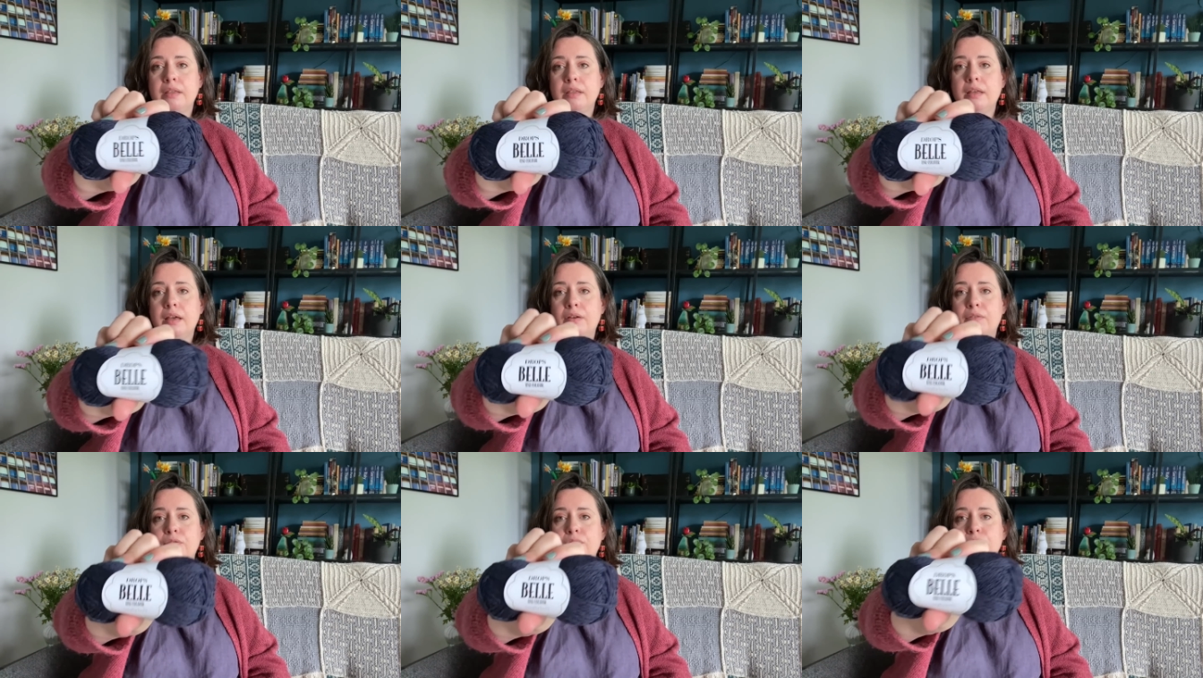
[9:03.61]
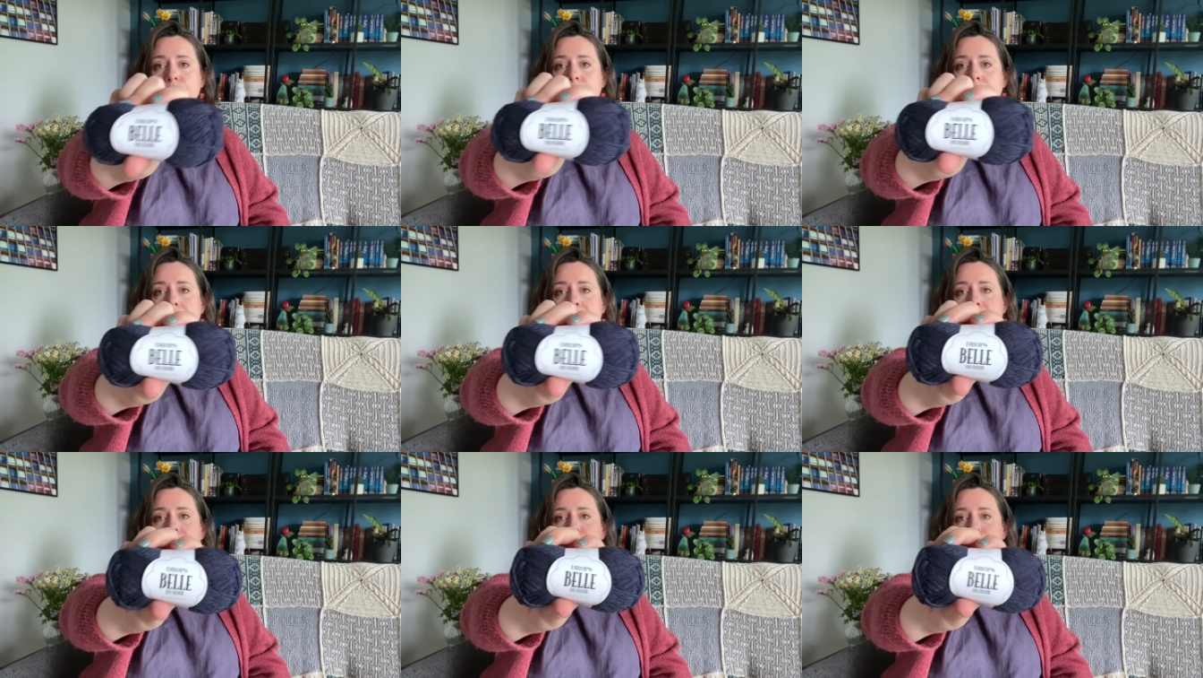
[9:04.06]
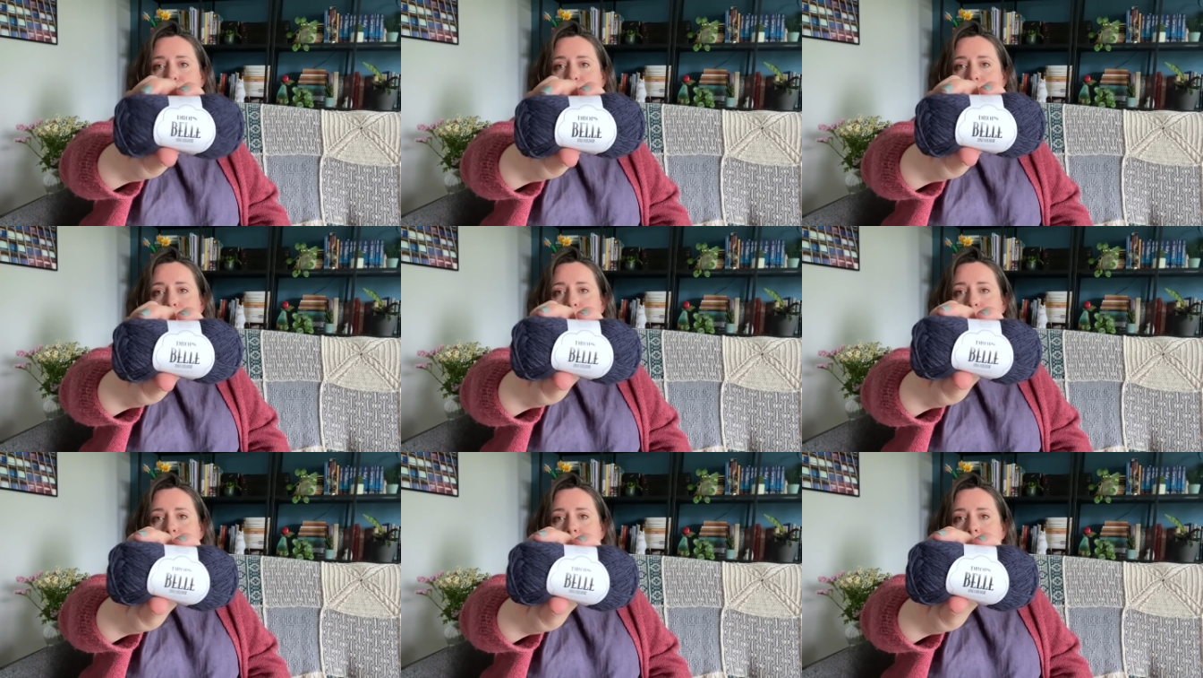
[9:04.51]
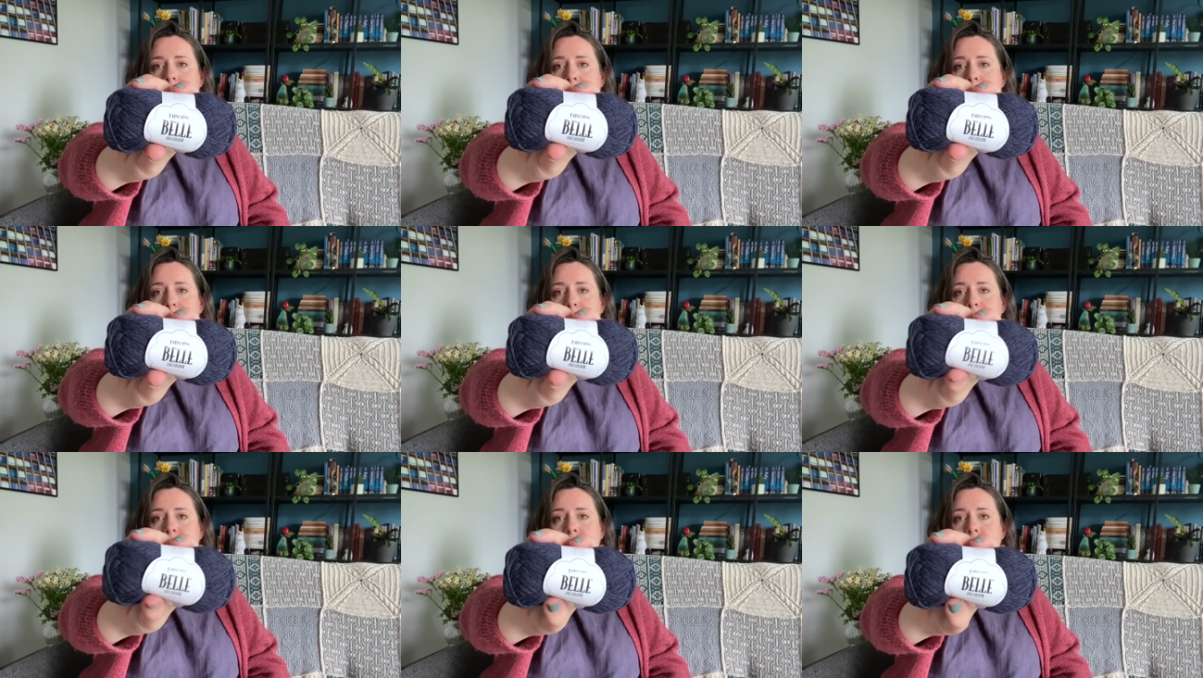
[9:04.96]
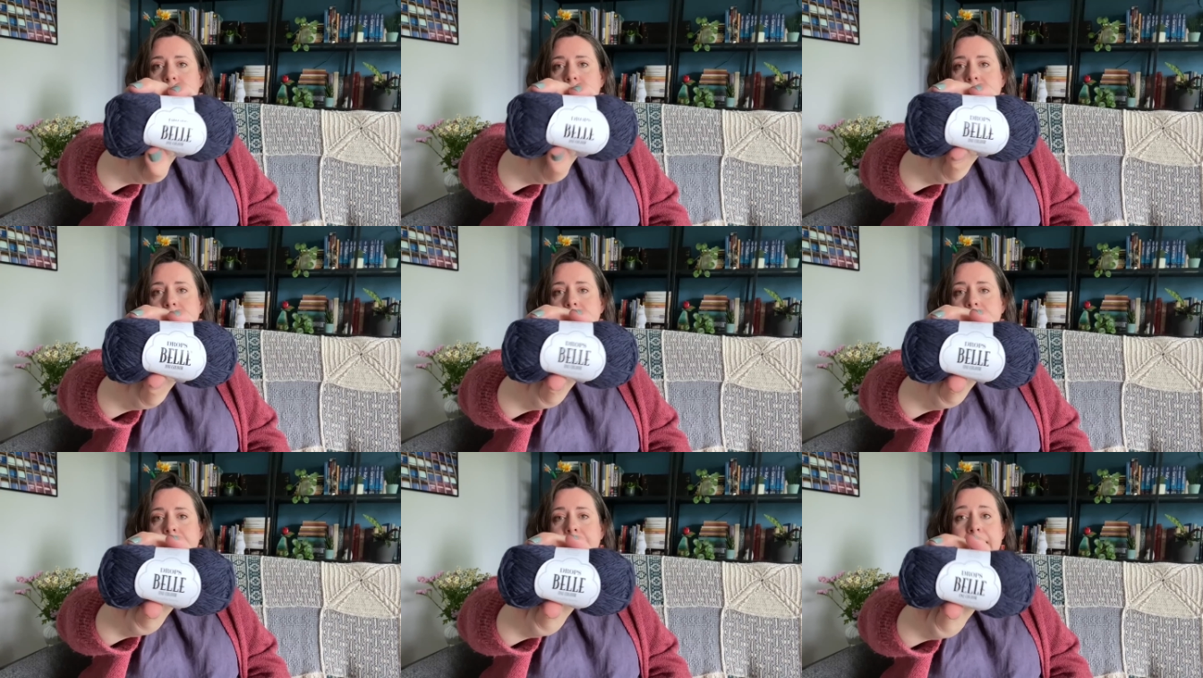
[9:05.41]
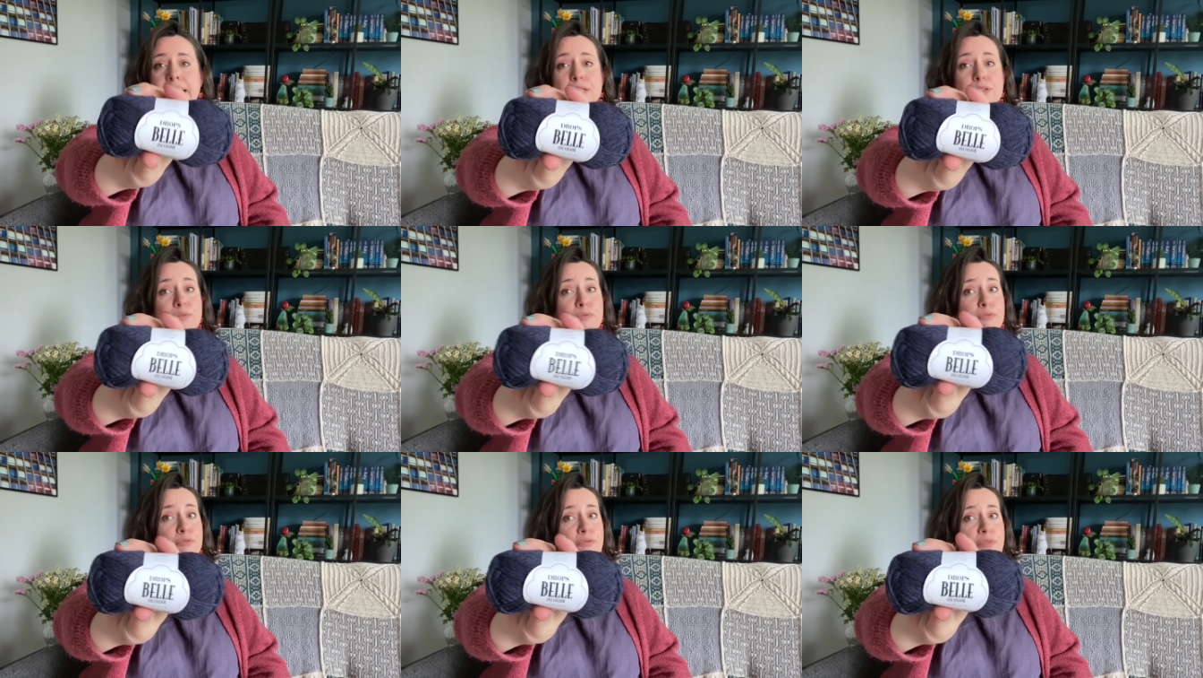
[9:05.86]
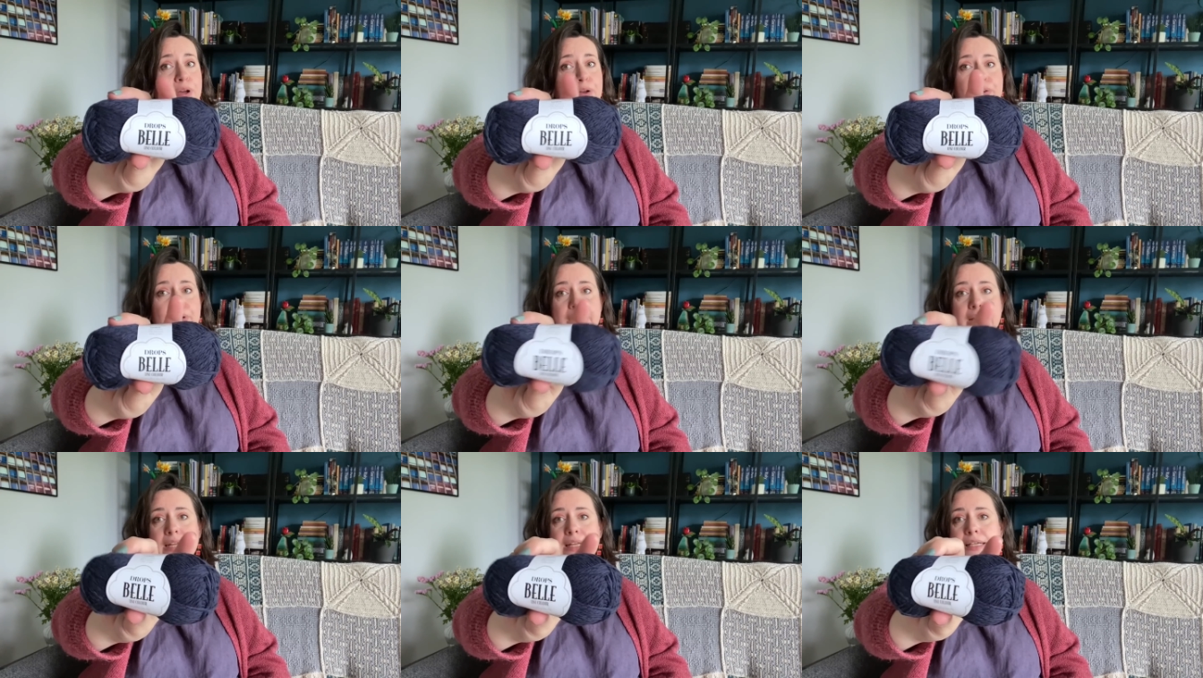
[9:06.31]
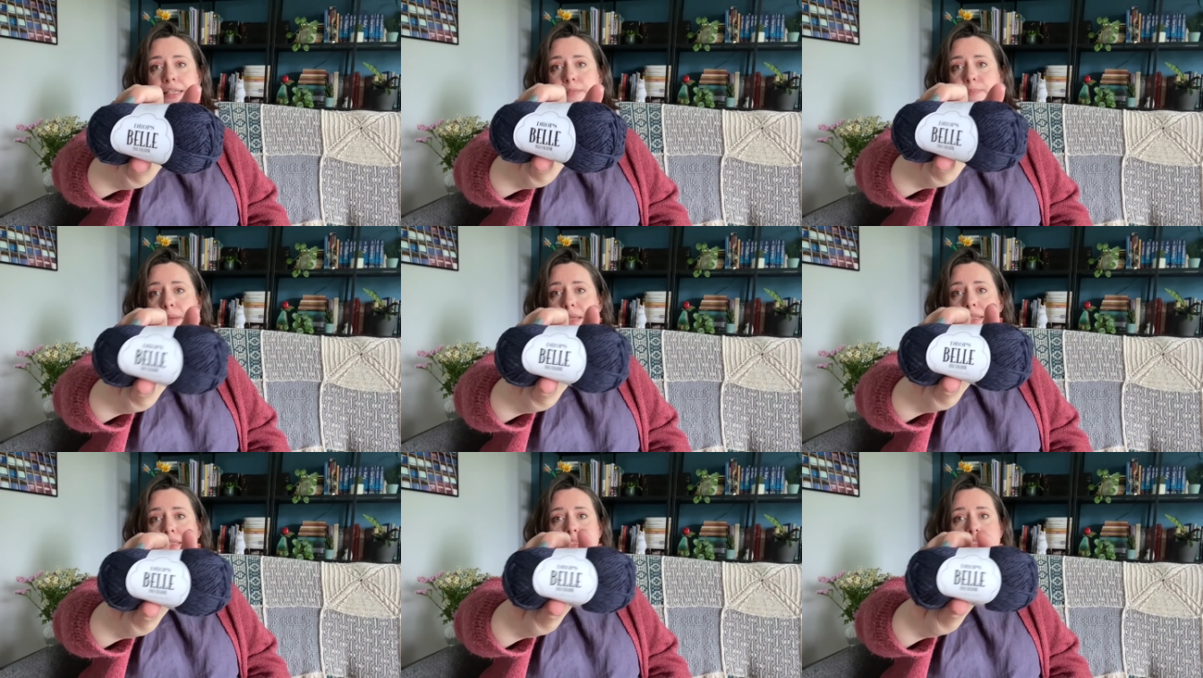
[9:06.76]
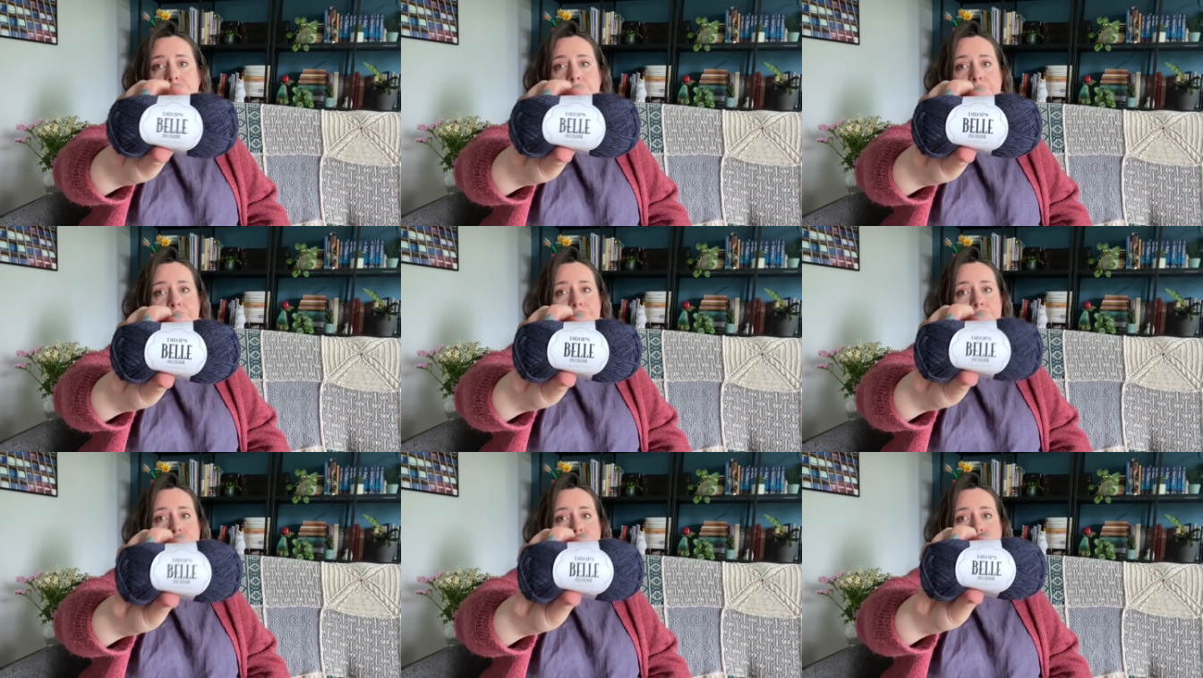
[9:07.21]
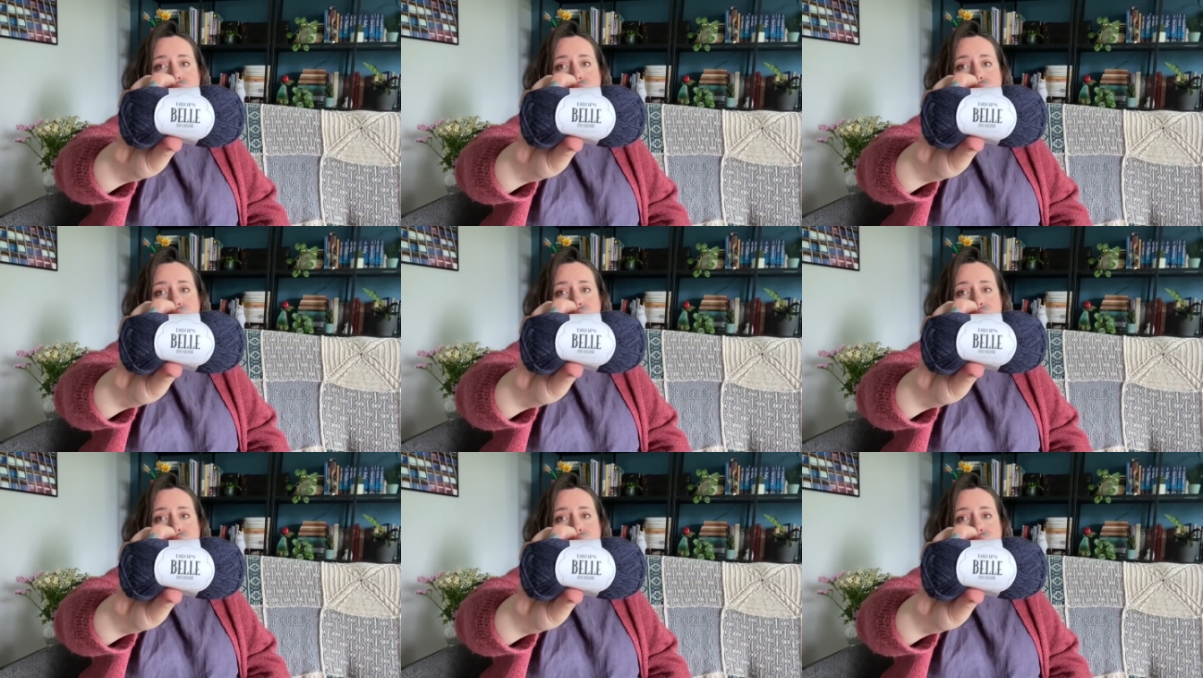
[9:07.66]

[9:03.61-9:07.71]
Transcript: I've really enjoyed working with this. It's very inexpensive.